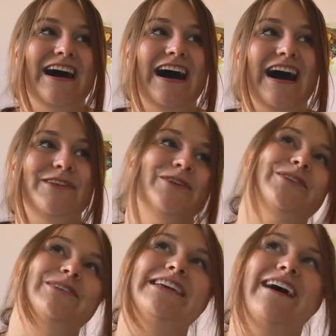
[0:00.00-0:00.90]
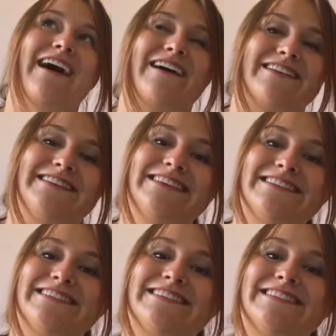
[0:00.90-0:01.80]
are not only
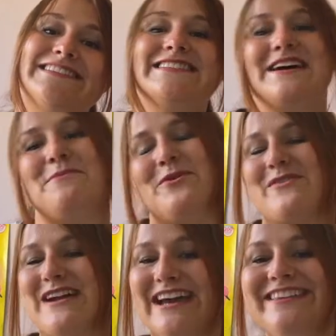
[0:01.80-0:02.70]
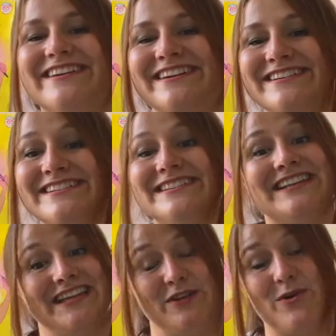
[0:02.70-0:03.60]
artists, they're more writers.
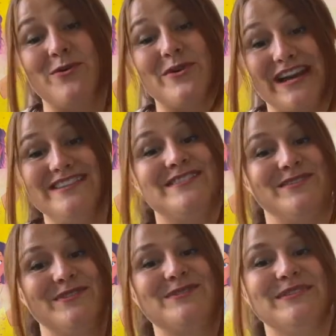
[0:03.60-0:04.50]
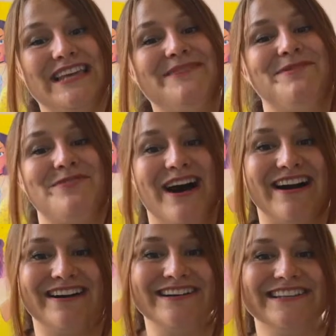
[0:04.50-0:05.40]
And I know writing is also a type of
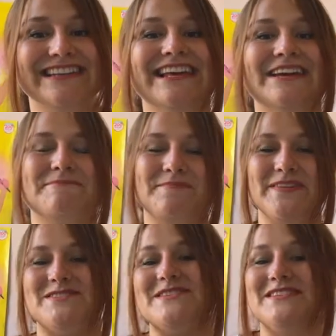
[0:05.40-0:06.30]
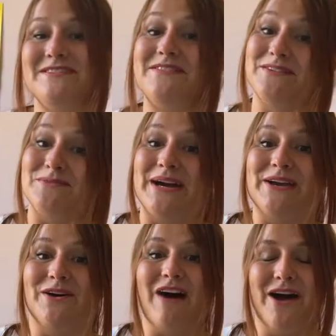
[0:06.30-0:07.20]
art. It's just a different way
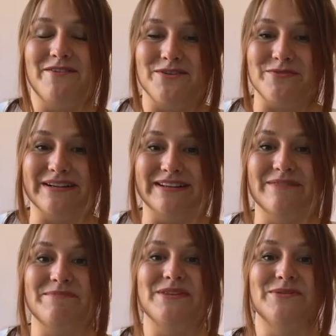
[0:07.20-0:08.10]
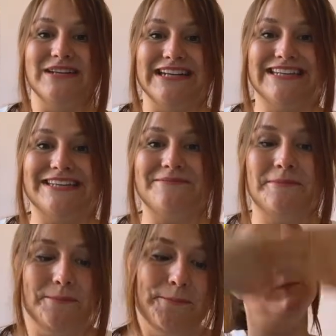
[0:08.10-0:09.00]
of how you will be doing it.
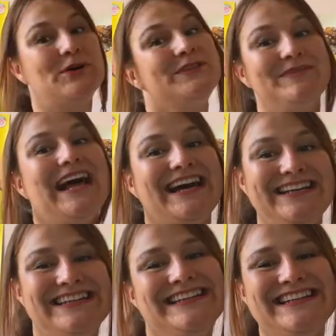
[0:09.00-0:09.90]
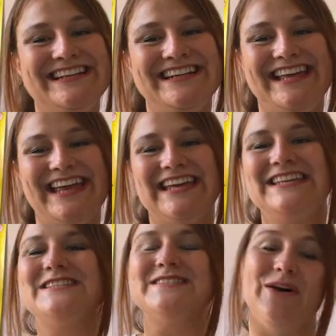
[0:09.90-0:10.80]
Bottom line,
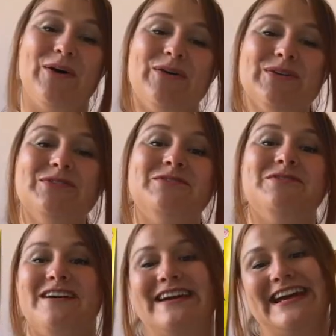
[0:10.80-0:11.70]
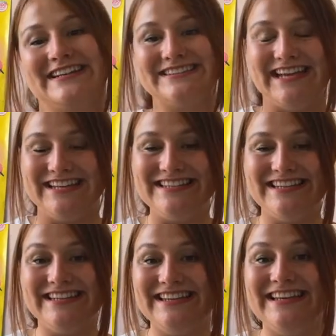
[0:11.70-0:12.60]
it's all very
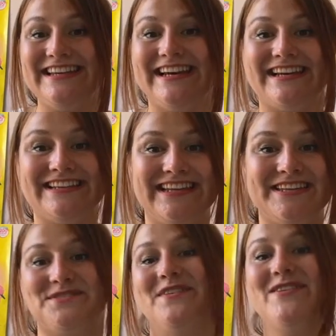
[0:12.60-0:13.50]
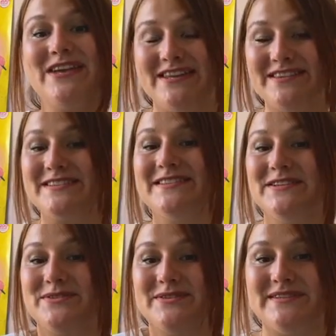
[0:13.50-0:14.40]
exciting, and it's very
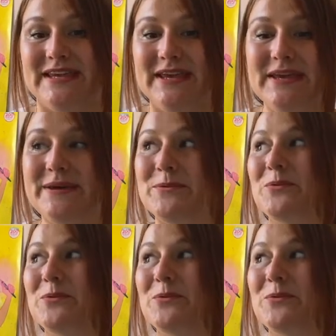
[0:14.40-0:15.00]
interesting to see